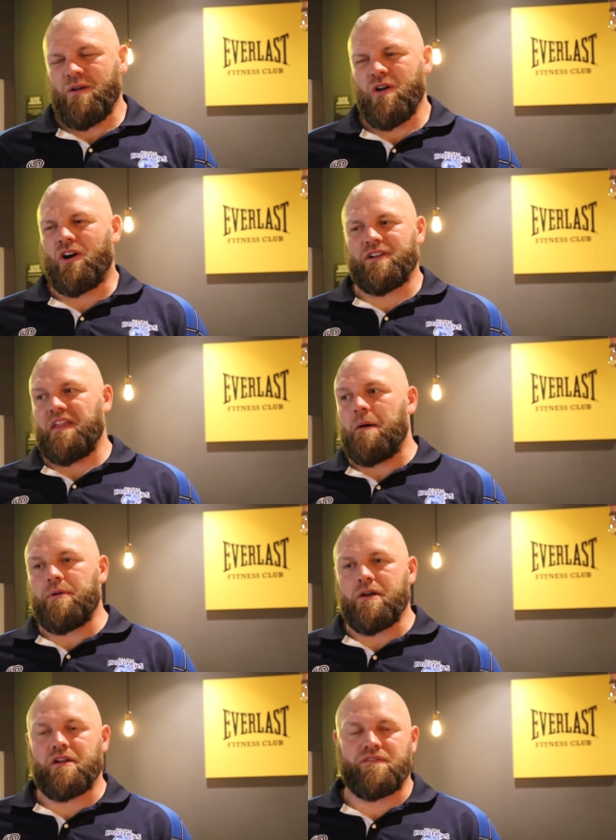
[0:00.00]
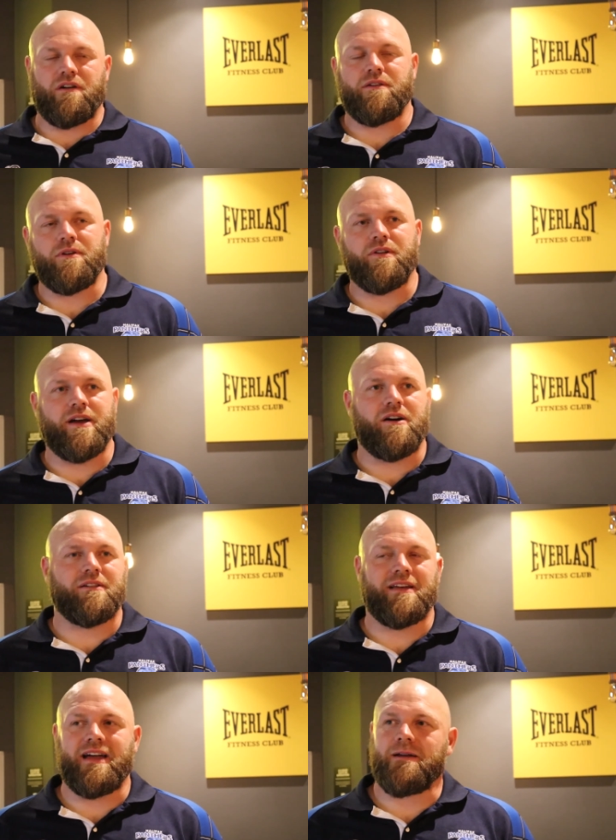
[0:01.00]
it were only that period. I thought they were great all
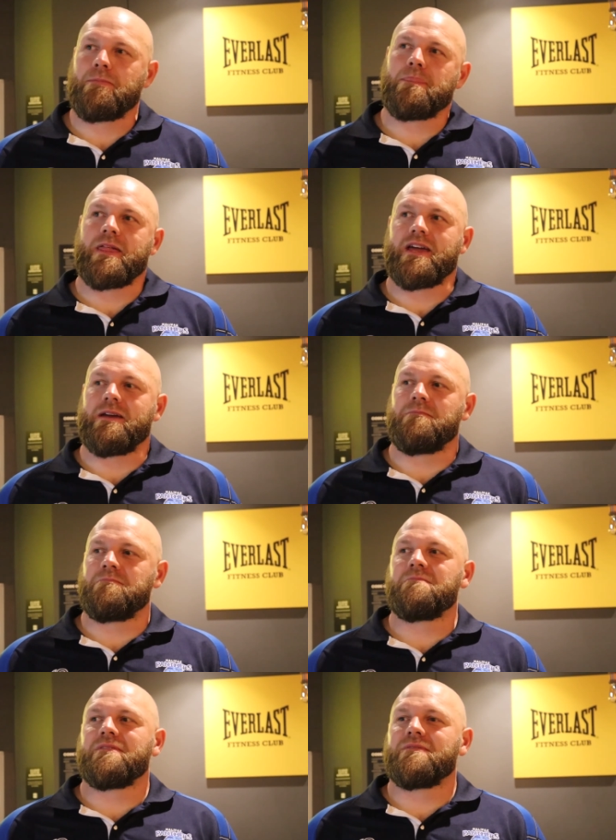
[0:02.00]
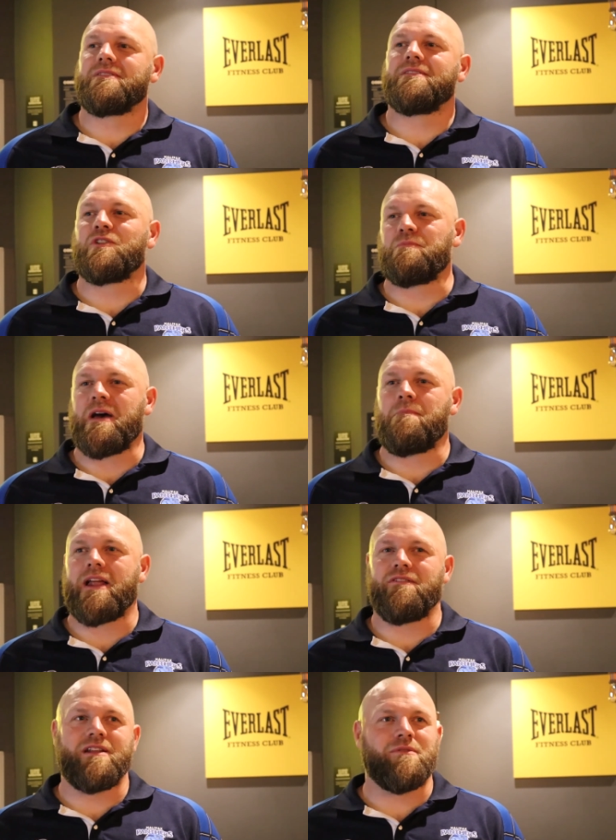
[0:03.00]
night. Um, good bit of
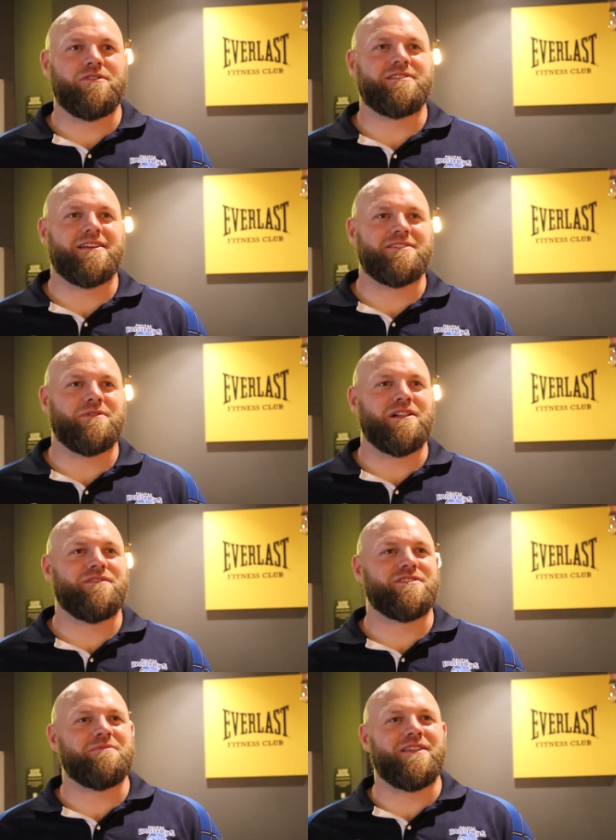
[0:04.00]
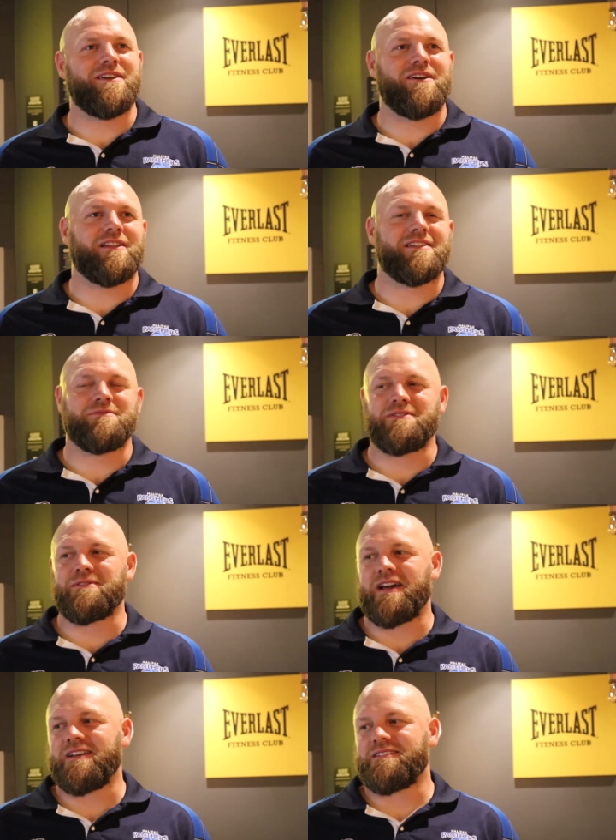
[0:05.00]
bantering amongst it as well for some of the York lads, which
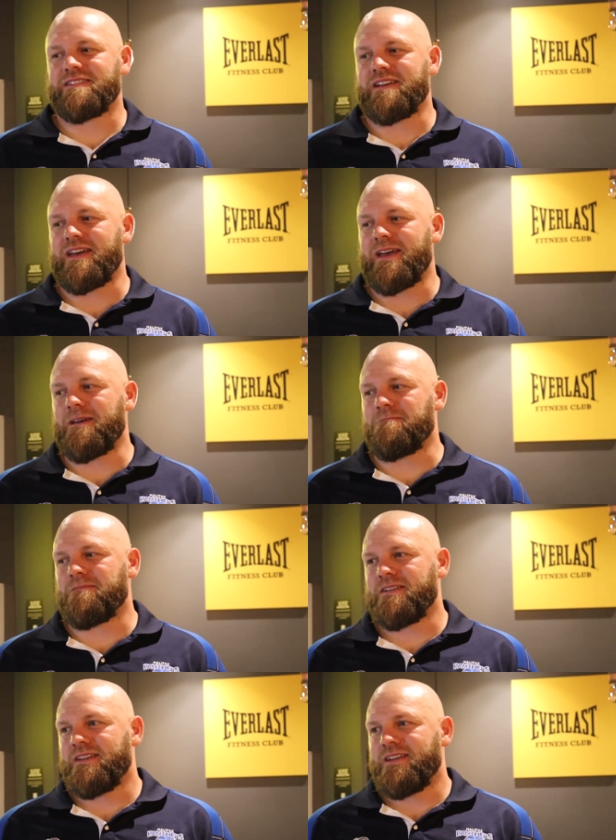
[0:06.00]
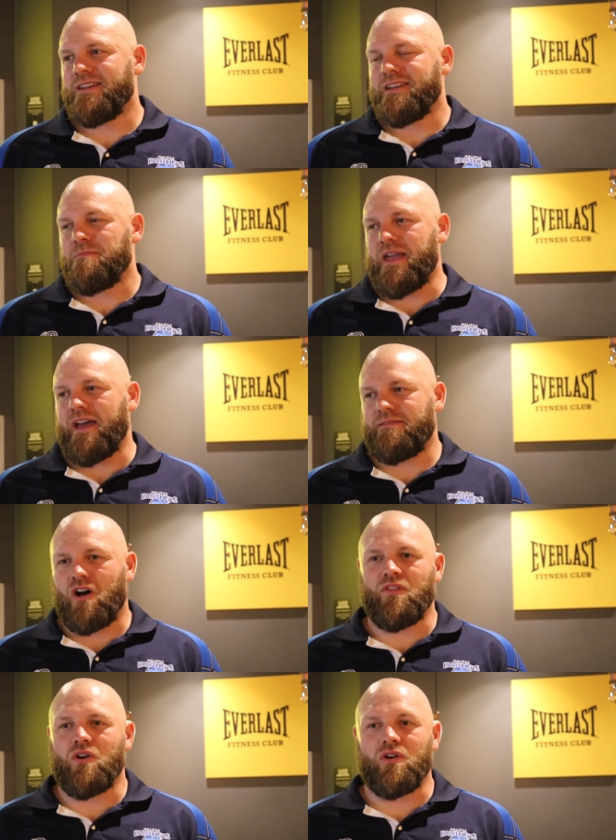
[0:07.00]
were nice. Um, but yeah,
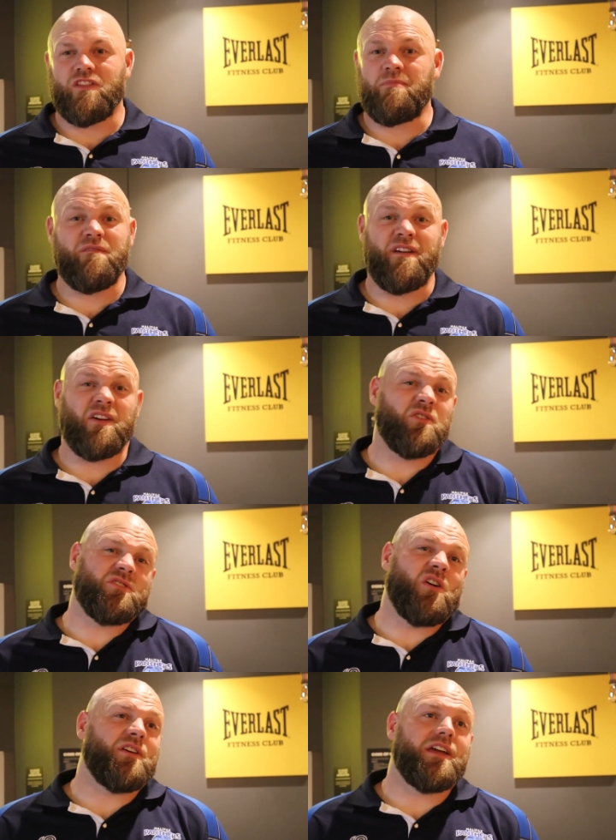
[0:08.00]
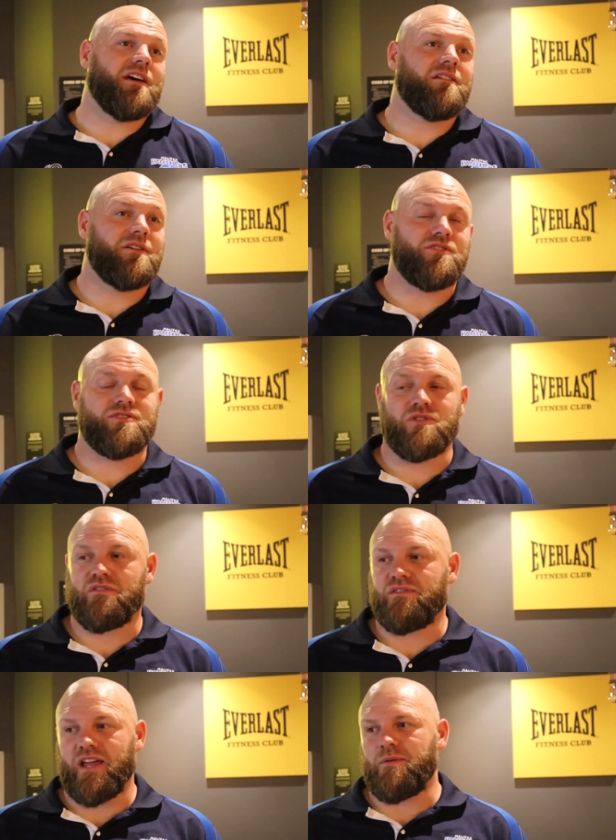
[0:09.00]
on the whole, they've been very good all year. I just
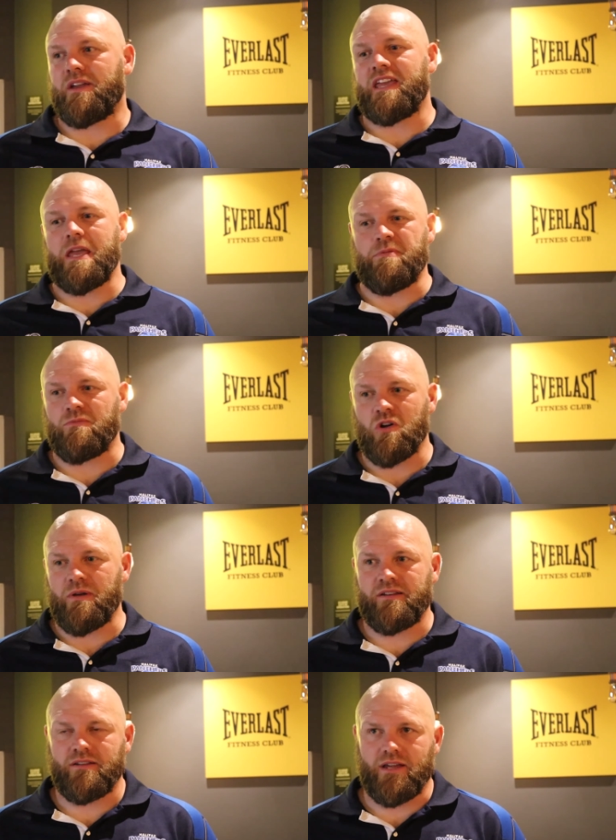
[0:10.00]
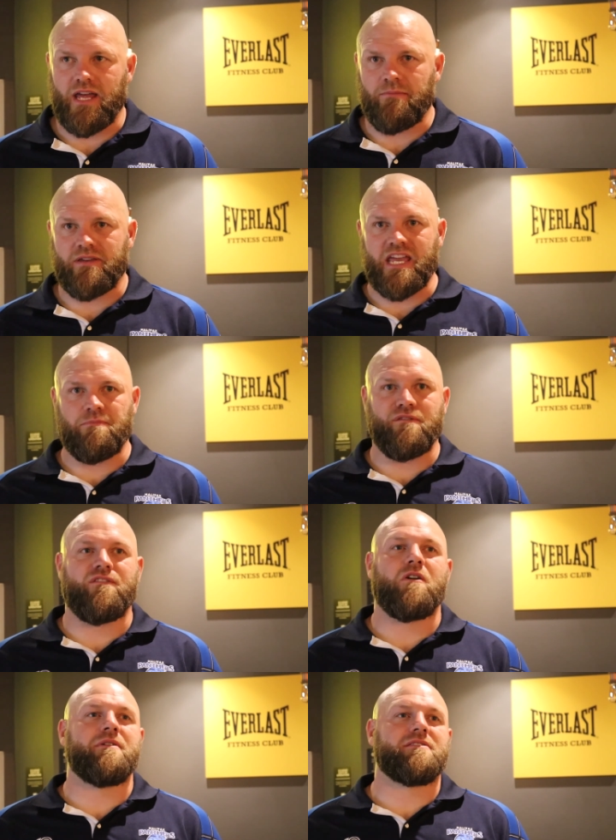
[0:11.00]
hopefully we can keep them coming and um, keep
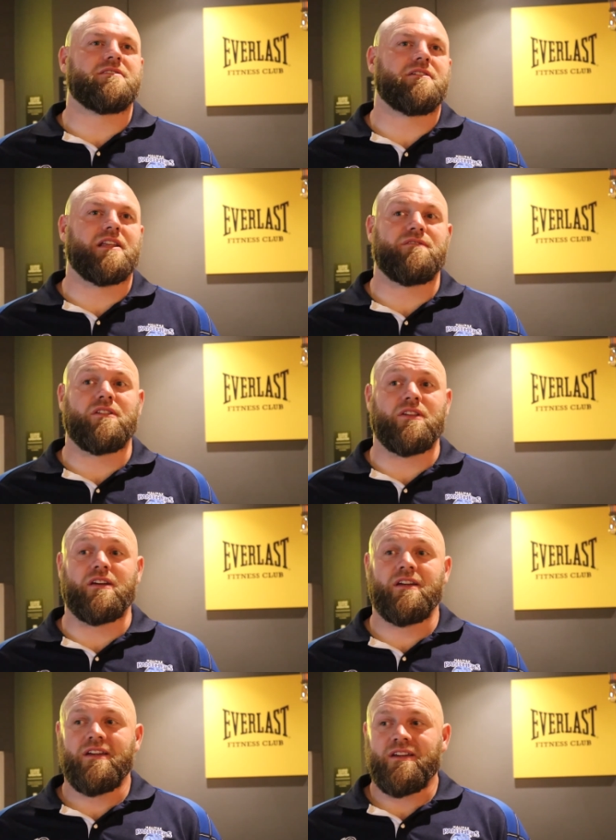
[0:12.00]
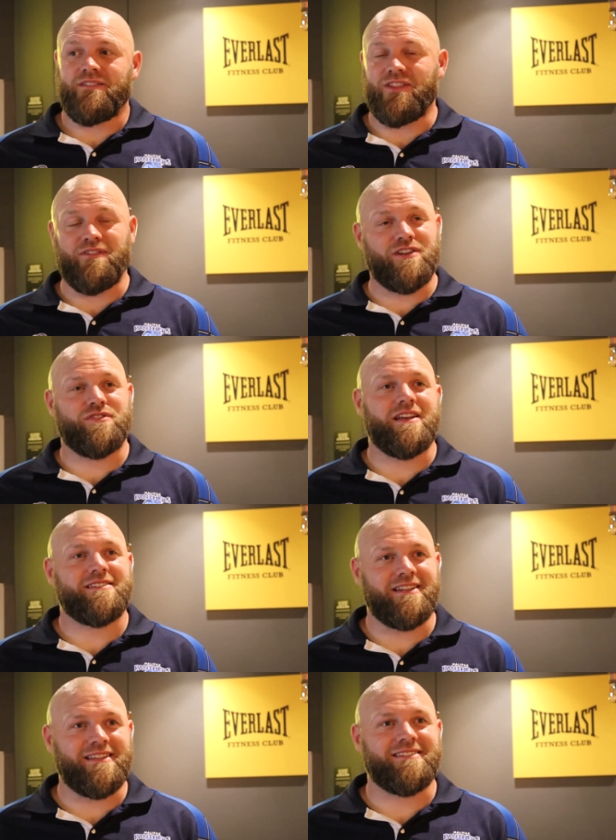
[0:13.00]
performing to a level that, that they're
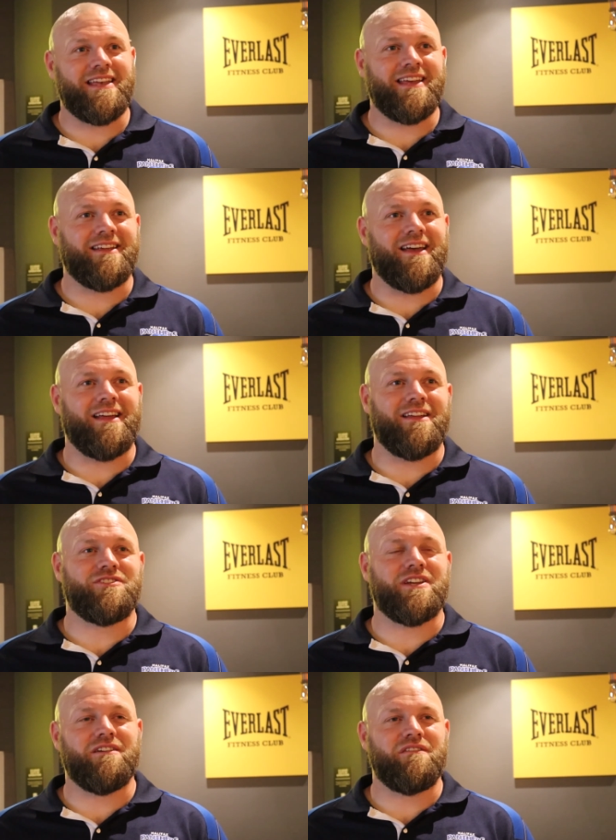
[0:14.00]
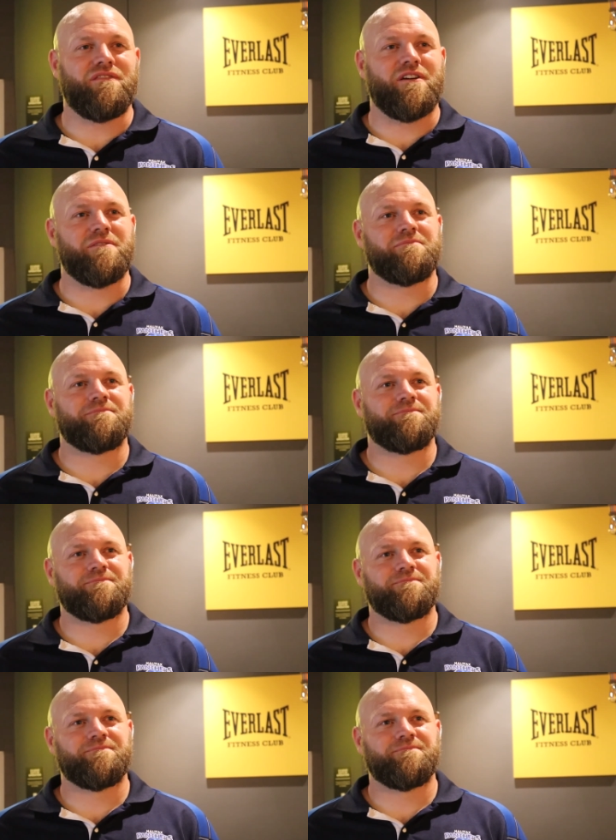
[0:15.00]
interested in seeing and, and cheering for.